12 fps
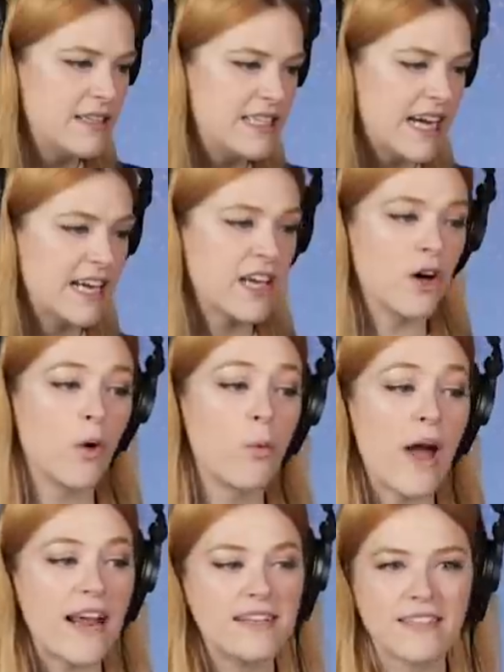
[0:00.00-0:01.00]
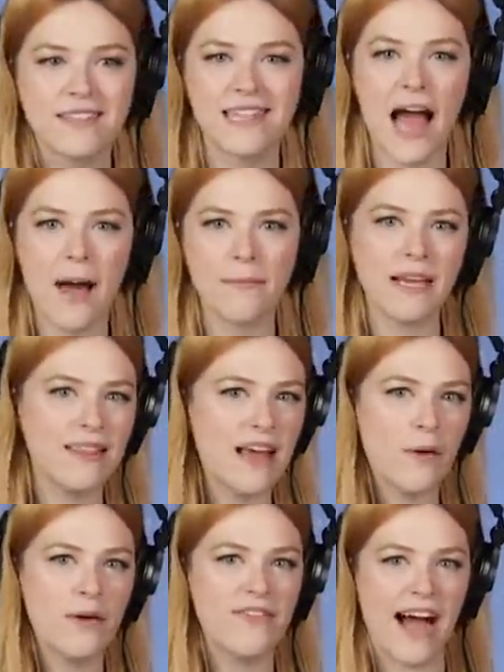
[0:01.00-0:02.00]
Daniel. Wait, does that mean
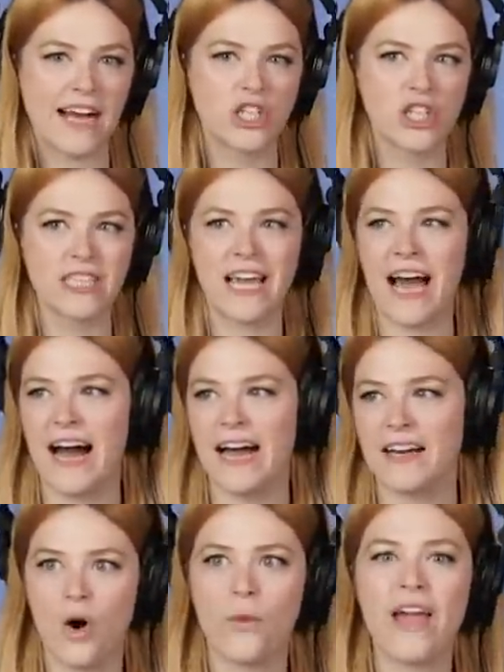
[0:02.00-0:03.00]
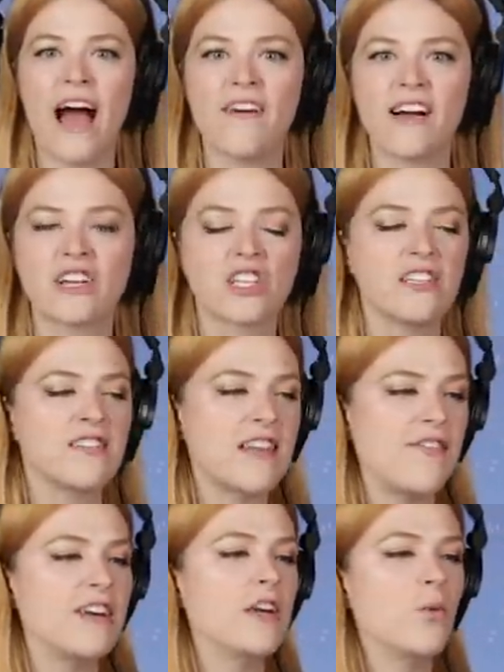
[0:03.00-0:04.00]
that we've actually had, we have actually
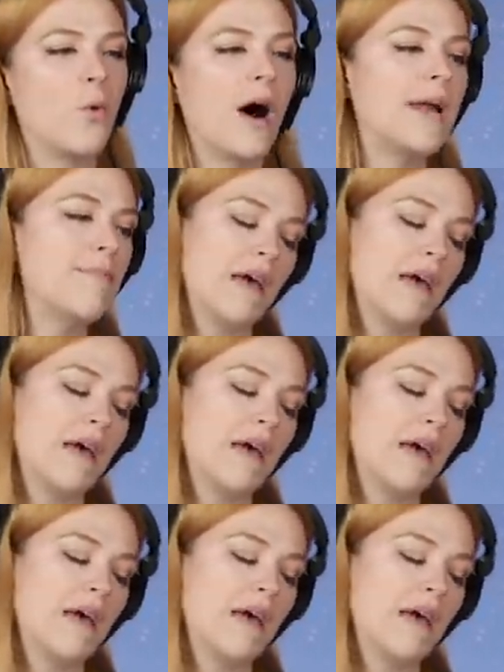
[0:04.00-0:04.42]
71